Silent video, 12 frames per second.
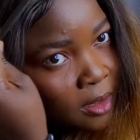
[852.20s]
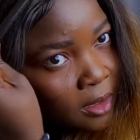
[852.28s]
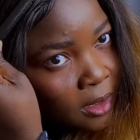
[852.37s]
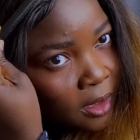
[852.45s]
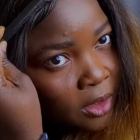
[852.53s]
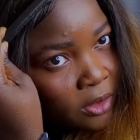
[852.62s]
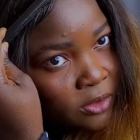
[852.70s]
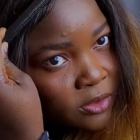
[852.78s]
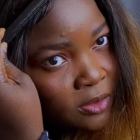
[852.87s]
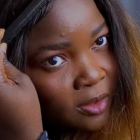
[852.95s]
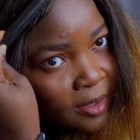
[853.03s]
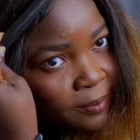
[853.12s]
And
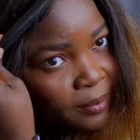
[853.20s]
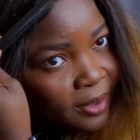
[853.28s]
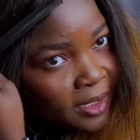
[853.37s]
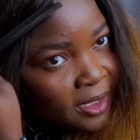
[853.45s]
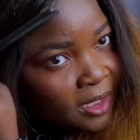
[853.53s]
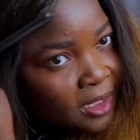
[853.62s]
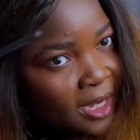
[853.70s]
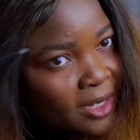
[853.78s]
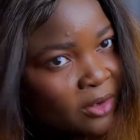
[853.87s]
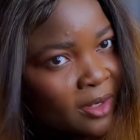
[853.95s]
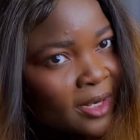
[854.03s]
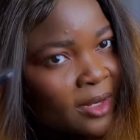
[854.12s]
also I'm planning,
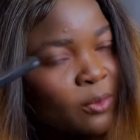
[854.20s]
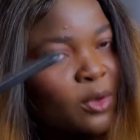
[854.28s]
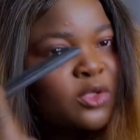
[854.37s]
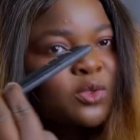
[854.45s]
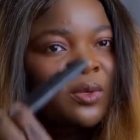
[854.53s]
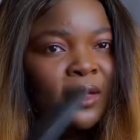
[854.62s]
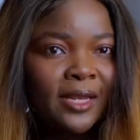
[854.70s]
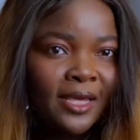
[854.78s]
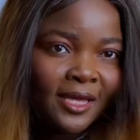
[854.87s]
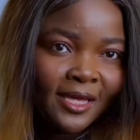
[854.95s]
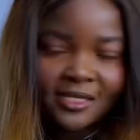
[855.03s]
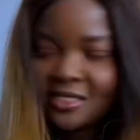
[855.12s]
I don't want to
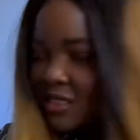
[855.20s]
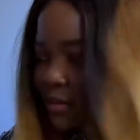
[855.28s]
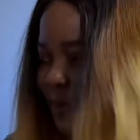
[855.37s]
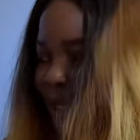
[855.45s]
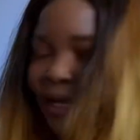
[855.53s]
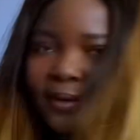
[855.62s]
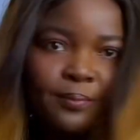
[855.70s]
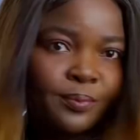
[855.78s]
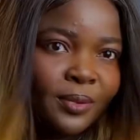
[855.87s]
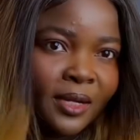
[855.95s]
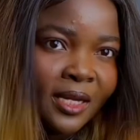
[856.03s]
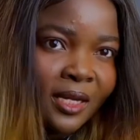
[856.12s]
lay edges, but
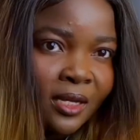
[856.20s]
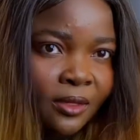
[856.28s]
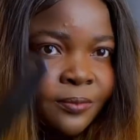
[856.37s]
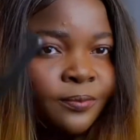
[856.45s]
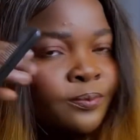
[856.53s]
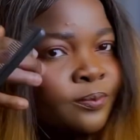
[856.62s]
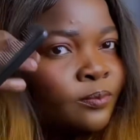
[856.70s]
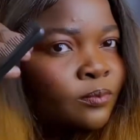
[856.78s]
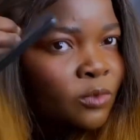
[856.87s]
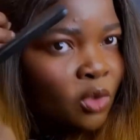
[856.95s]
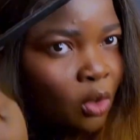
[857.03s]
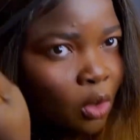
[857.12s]
I'm planning
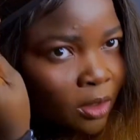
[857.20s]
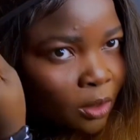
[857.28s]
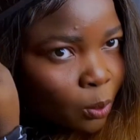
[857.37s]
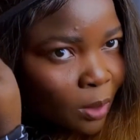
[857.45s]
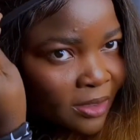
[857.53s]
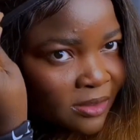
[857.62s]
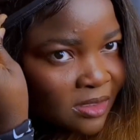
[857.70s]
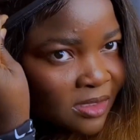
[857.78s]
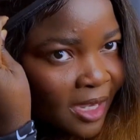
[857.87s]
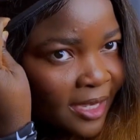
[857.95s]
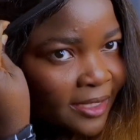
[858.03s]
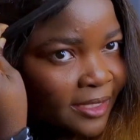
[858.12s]
on a
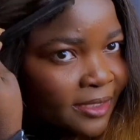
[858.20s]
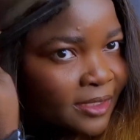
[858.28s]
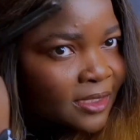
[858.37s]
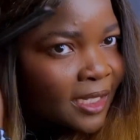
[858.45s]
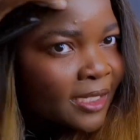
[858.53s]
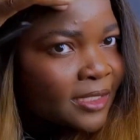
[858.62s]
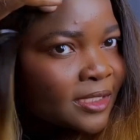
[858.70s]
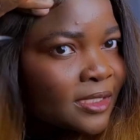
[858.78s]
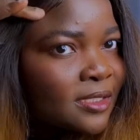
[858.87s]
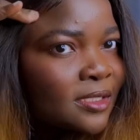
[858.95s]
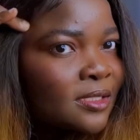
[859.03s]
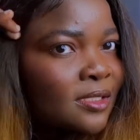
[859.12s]
one-sided
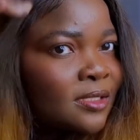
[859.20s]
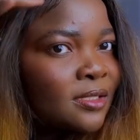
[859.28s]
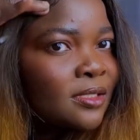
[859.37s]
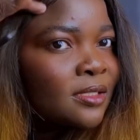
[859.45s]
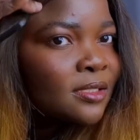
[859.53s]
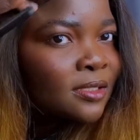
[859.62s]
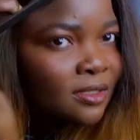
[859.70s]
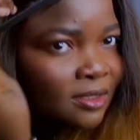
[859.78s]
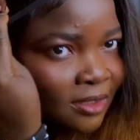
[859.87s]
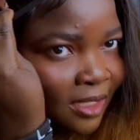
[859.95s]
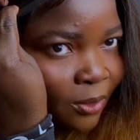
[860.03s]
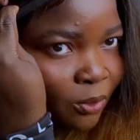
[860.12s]
edges.
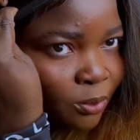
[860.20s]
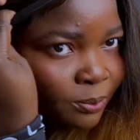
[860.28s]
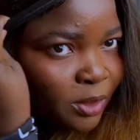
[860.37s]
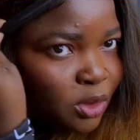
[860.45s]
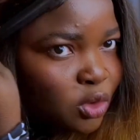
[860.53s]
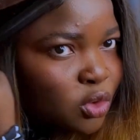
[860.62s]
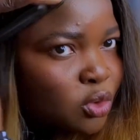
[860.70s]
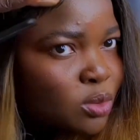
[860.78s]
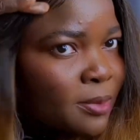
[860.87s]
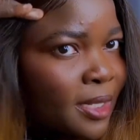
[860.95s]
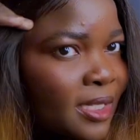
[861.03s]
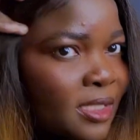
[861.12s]
That won't be
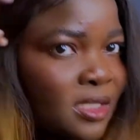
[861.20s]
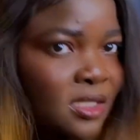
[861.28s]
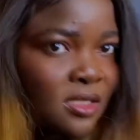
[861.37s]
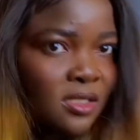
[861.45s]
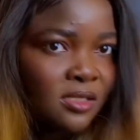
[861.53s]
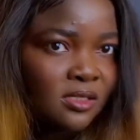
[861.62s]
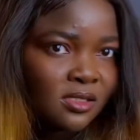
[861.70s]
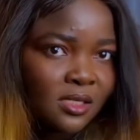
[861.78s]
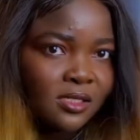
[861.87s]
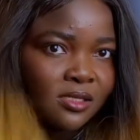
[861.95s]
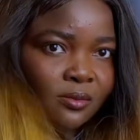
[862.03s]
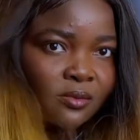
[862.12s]
too much. It's
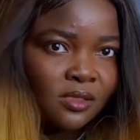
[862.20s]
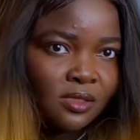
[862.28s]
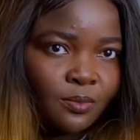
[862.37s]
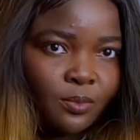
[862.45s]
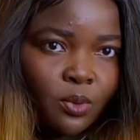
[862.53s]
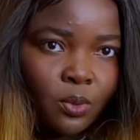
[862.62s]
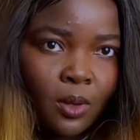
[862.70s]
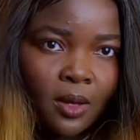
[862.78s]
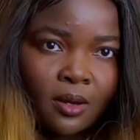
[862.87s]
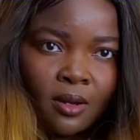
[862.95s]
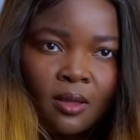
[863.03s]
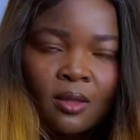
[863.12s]
just some simple
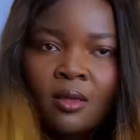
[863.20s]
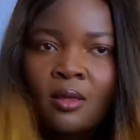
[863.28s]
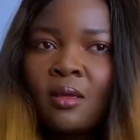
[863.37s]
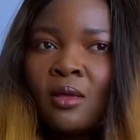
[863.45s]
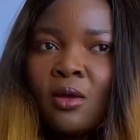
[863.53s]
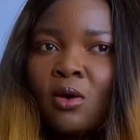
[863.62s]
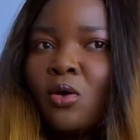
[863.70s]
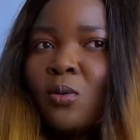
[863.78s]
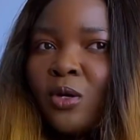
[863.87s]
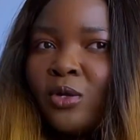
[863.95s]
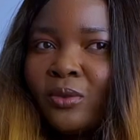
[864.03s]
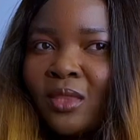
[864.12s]
one. Or
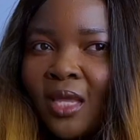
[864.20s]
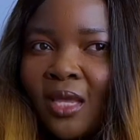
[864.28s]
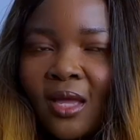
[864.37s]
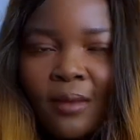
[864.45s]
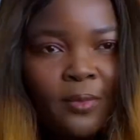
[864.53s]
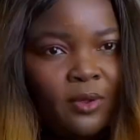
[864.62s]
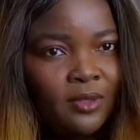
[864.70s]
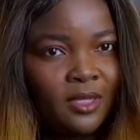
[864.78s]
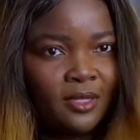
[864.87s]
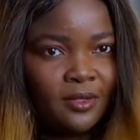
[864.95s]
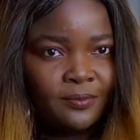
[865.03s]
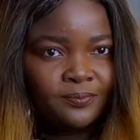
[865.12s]
what do you think about
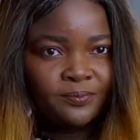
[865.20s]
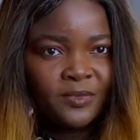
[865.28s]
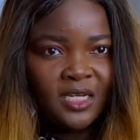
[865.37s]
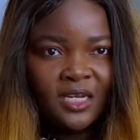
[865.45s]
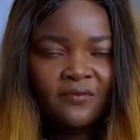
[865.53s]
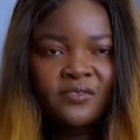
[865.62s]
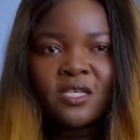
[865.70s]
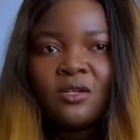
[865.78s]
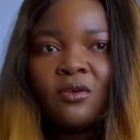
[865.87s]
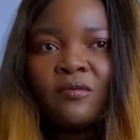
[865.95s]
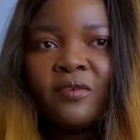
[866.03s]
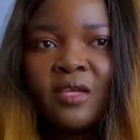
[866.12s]
the
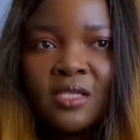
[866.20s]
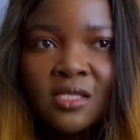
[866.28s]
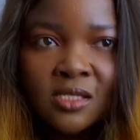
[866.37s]
lifting of it?